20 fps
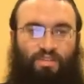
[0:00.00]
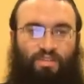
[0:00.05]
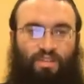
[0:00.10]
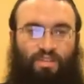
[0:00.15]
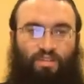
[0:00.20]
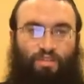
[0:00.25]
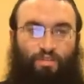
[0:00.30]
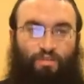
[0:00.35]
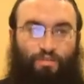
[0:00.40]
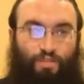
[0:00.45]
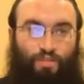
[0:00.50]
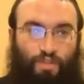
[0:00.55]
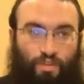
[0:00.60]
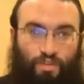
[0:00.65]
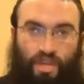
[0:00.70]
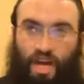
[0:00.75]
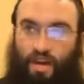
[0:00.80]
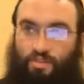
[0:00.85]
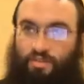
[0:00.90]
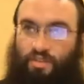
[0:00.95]
necessarily
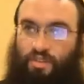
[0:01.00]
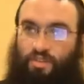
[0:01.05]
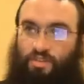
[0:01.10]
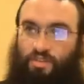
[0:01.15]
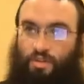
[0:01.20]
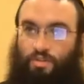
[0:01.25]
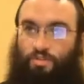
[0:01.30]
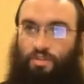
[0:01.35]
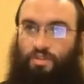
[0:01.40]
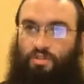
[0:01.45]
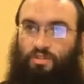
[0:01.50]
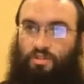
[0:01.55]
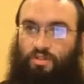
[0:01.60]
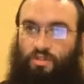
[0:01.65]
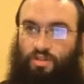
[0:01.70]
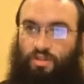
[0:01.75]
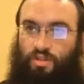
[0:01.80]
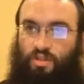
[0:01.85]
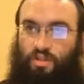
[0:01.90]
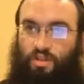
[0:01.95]
feel davening so
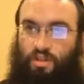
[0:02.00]
much.